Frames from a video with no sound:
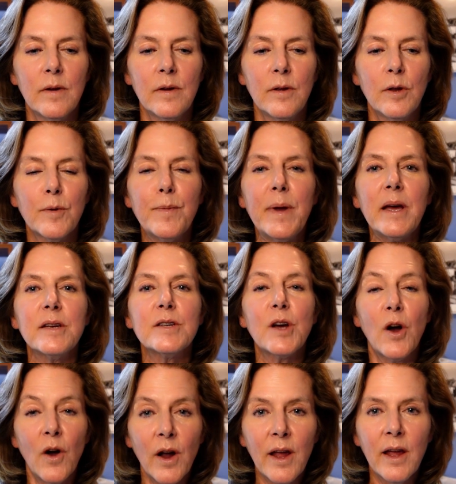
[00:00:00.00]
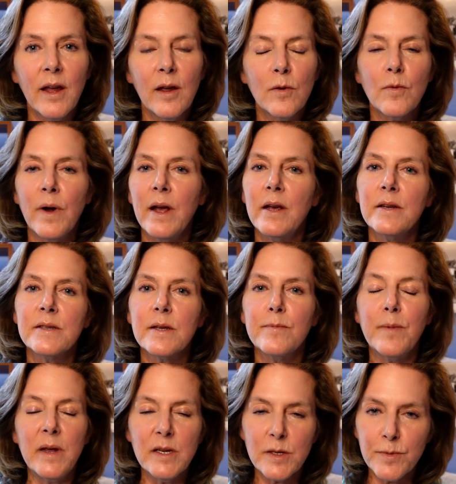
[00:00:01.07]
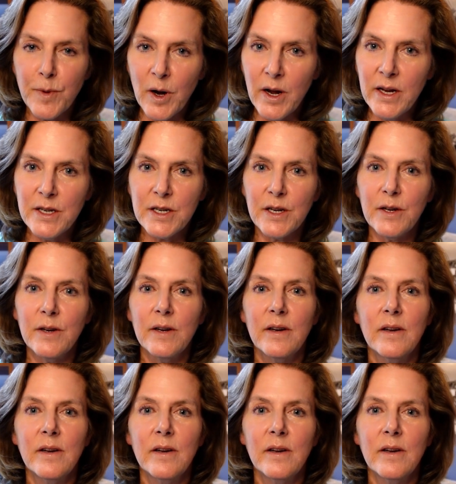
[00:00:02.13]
your pet talking in ways that may surprise you.